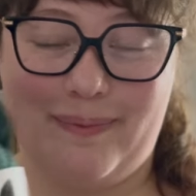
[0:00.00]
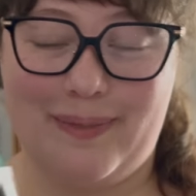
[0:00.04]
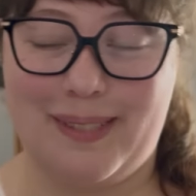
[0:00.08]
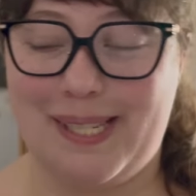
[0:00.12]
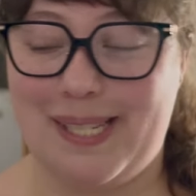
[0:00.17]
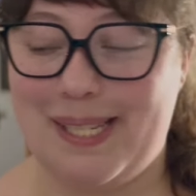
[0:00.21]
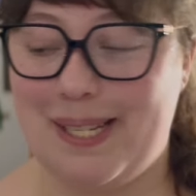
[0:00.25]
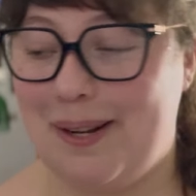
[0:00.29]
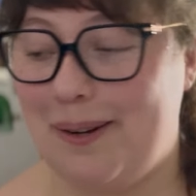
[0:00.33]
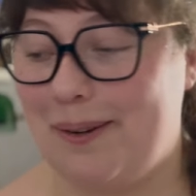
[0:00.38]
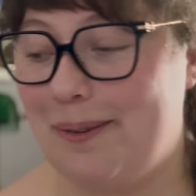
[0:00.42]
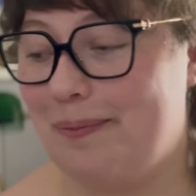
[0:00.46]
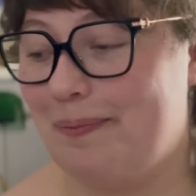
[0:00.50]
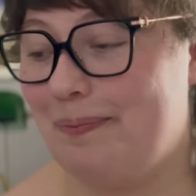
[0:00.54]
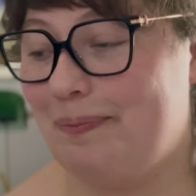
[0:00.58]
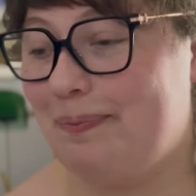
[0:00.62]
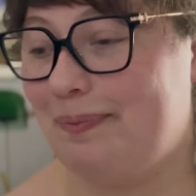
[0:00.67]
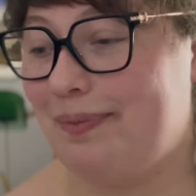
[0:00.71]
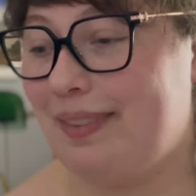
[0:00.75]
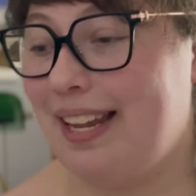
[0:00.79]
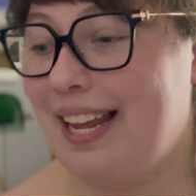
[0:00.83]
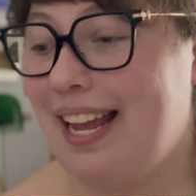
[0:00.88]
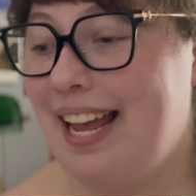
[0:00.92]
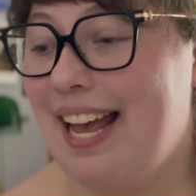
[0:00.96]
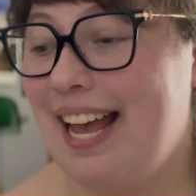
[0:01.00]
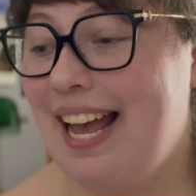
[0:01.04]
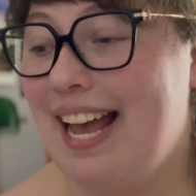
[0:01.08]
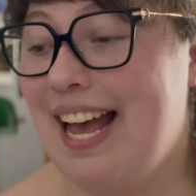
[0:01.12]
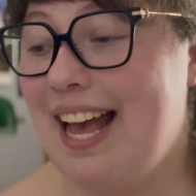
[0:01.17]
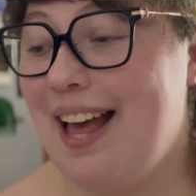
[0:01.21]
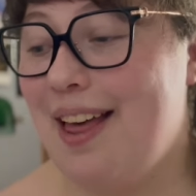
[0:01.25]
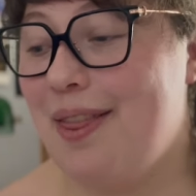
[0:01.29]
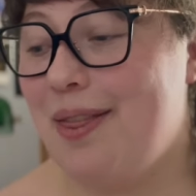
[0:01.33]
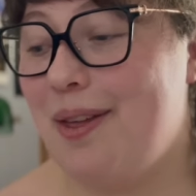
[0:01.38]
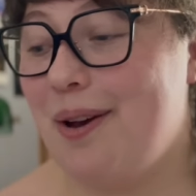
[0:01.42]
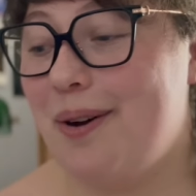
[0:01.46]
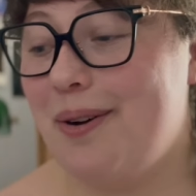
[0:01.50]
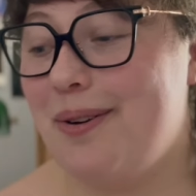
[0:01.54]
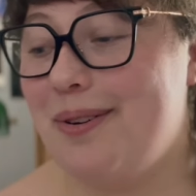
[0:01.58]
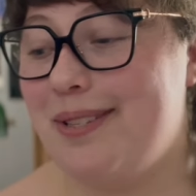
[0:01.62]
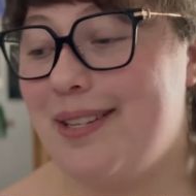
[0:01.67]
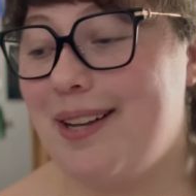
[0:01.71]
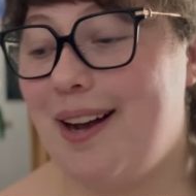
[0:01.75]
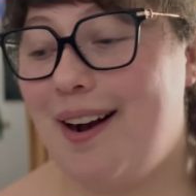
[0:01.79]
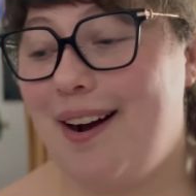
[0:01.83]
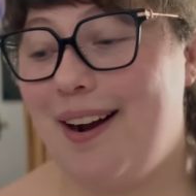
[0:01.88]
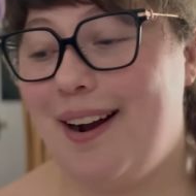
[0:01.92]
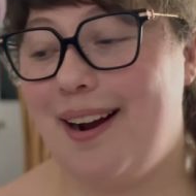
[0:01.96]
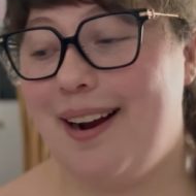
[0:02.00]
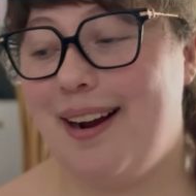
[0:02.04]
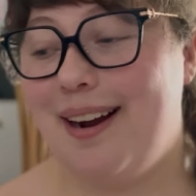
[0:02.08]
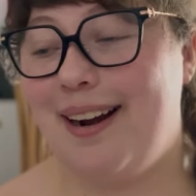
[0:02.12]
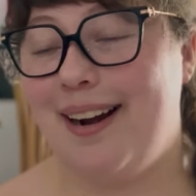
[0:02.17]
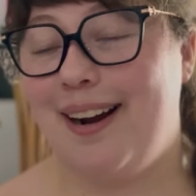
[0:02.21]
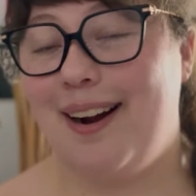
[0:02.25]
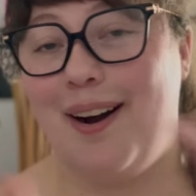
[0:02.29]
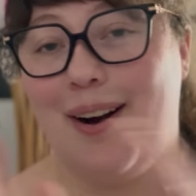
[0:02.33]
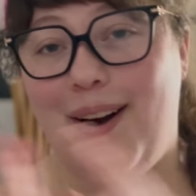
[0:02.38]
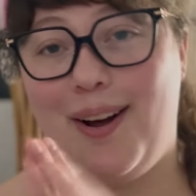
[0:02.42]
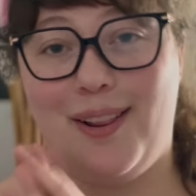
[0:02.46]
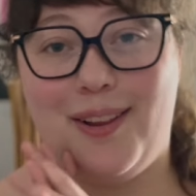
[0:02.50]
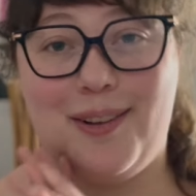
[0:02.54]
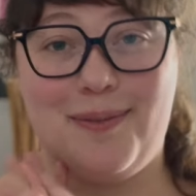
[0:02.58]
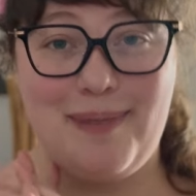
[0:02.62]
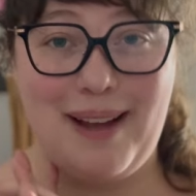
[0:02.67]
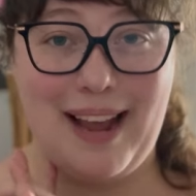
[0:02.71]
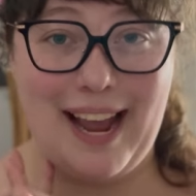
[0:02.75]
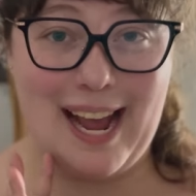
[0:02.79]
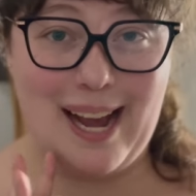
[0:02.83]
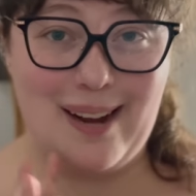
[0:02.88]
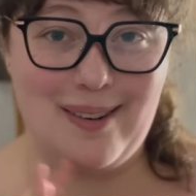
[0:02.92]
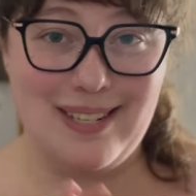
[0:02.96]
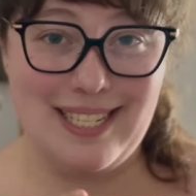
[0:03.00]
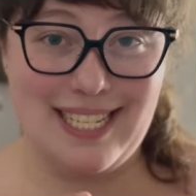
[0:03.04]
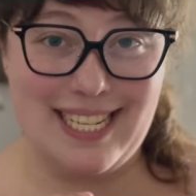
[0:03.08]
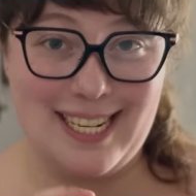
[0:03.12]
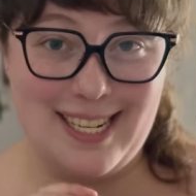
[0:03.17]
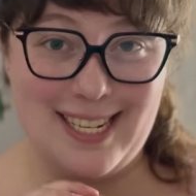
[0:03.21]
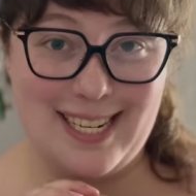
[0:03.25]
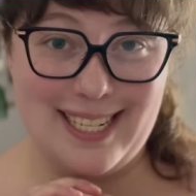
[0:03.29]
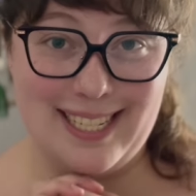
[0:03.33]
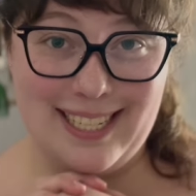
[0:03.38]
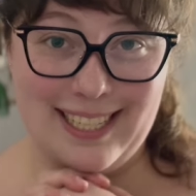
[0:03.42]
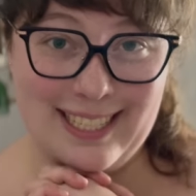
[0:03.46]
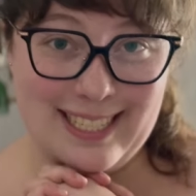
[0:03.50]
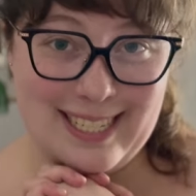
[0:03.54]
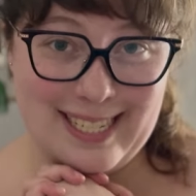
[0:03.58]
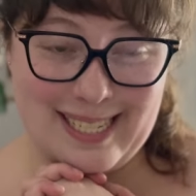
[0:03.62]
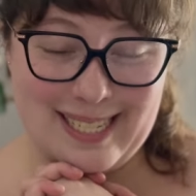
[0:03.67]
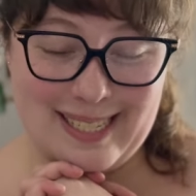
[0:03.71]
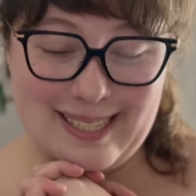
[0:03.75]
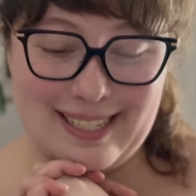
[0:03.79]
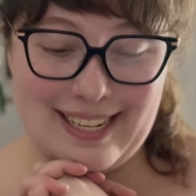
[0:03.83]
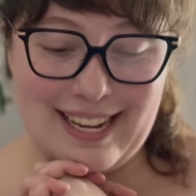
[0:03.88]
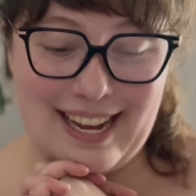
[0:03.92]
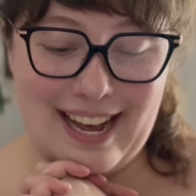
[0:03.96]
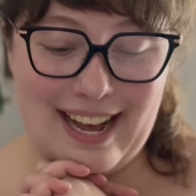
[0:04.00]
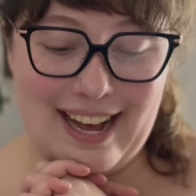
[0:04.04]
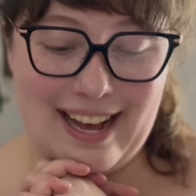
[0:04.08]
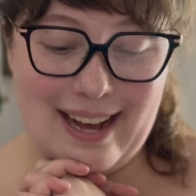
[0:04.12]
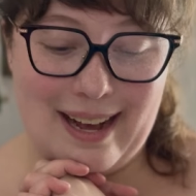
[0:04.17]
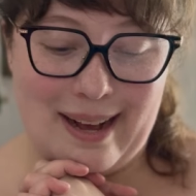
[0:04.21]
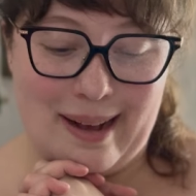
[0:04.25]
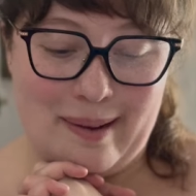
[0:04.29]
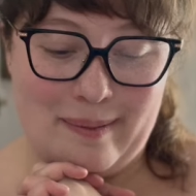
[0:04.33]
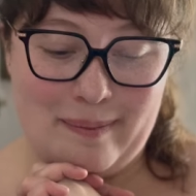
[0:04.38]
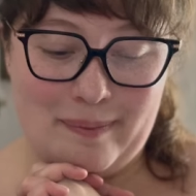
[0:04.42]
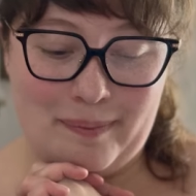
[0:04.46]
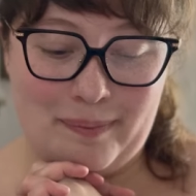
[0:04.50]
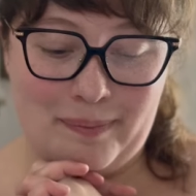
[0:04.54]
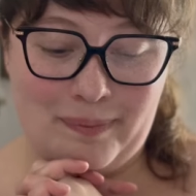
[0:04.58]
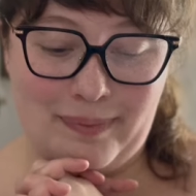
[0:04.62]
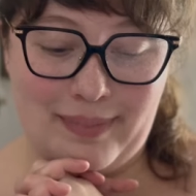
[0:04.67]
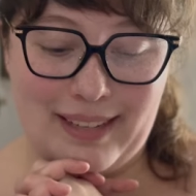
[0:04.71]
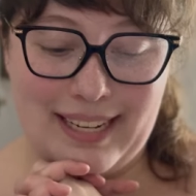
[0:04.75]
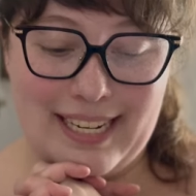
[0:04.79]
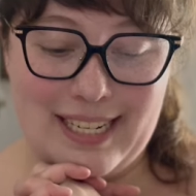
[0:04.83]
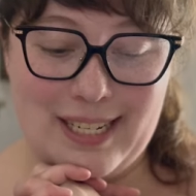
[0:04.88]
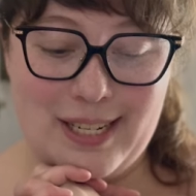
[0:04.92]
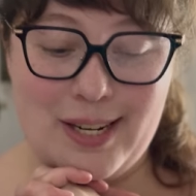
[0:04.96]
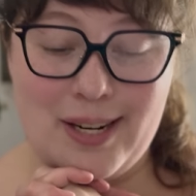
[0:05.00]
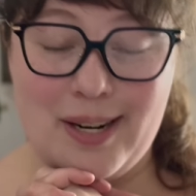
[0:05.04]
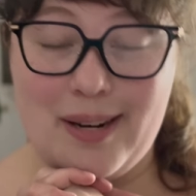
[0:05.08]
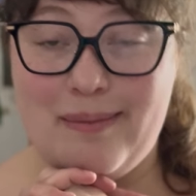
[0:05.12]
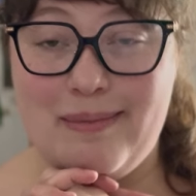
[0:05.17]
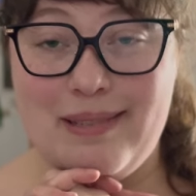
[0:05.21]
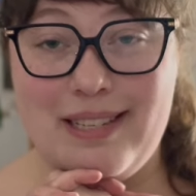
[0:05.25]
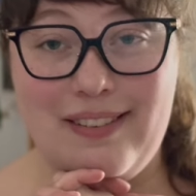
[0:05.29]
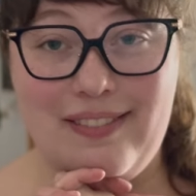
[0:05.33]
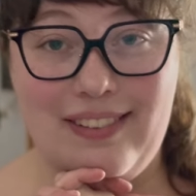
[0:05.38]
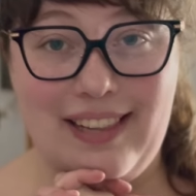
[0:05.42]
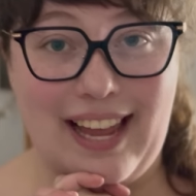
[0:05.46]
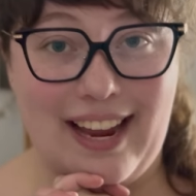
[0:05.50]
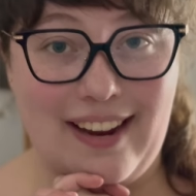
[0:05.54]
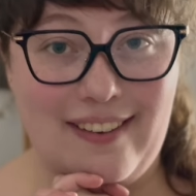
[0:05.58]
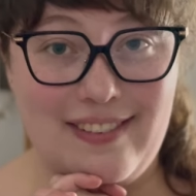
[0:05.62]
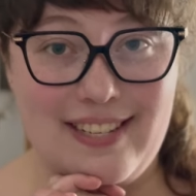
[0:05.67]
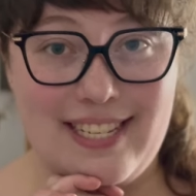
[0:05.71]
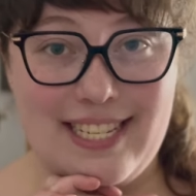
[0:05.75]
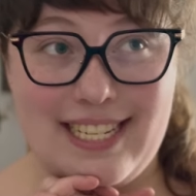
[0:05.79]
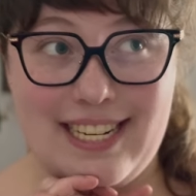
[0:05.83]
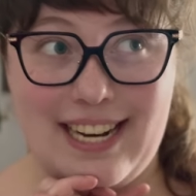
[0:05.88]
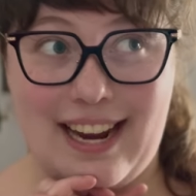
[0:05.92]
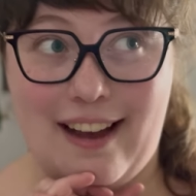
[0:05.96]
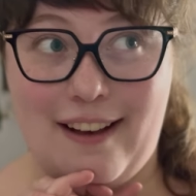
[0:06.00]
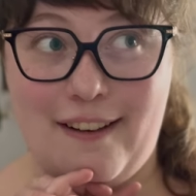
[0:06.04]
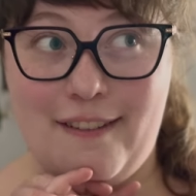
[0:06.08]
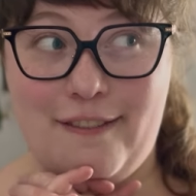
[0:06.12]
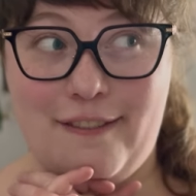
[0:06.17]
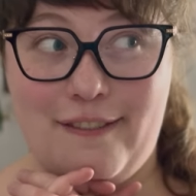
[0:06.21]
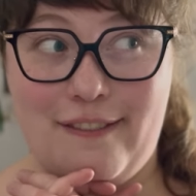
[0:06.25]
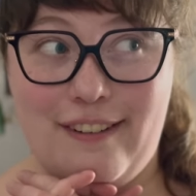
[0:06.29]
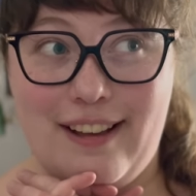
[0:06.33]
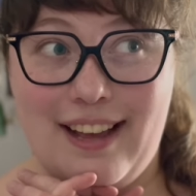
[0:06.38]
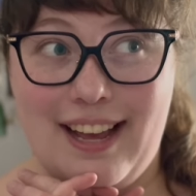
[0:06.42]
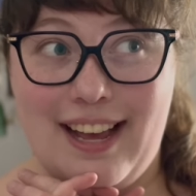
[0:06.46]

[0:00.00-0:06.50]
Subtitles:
So, those are all of my acquisitions. In terms of life stuff,